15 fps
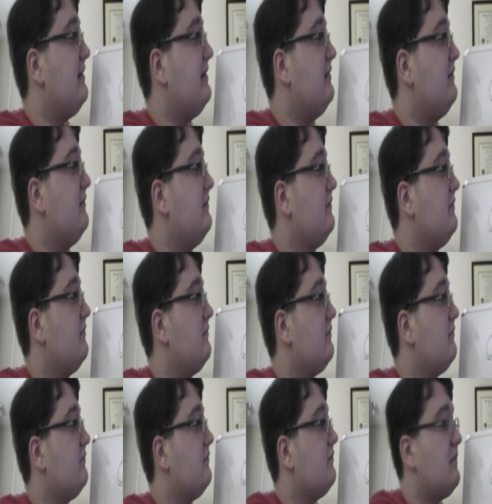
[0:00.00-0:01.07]
it
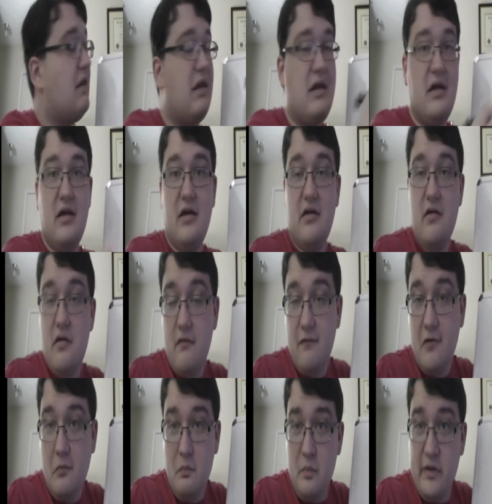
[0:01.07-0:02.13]

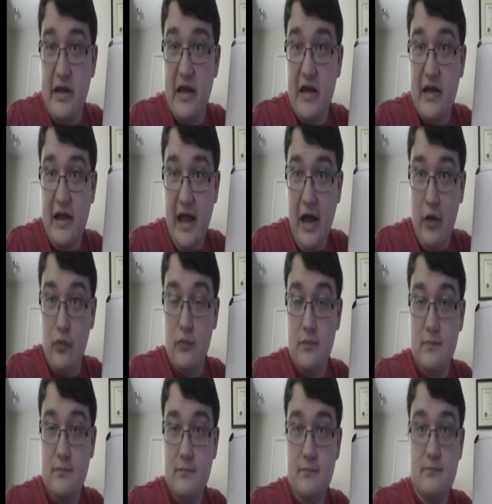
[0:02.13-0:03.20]
from getting out.
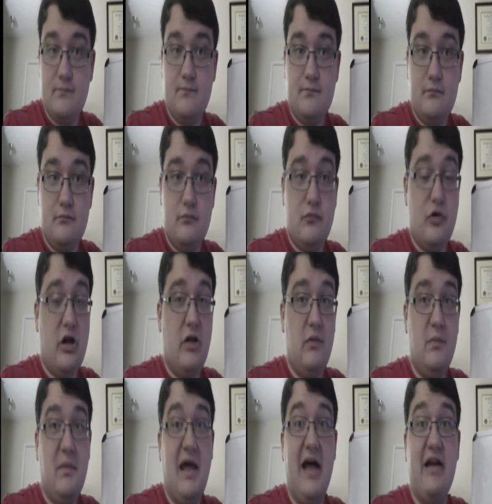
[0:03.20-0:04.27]
Well,
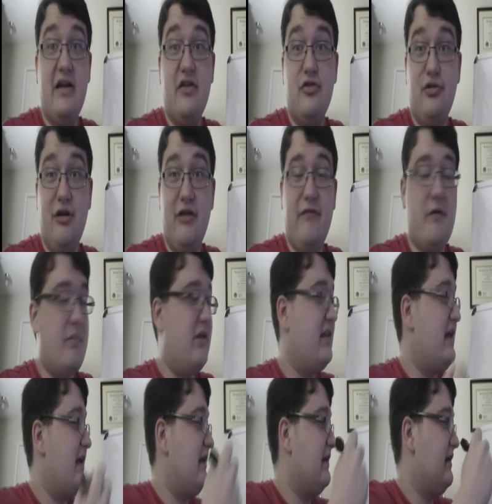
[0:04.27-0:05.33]
how do you drink from it
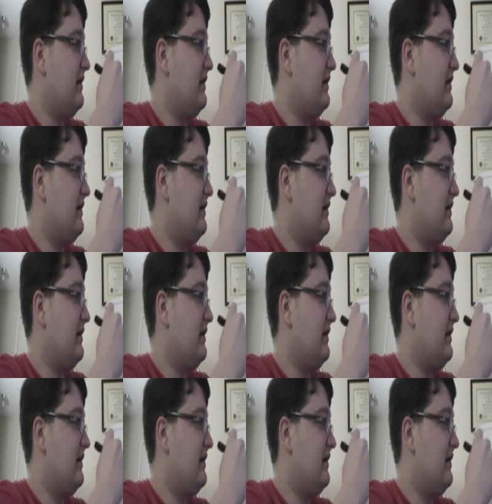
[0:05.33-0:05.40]
then?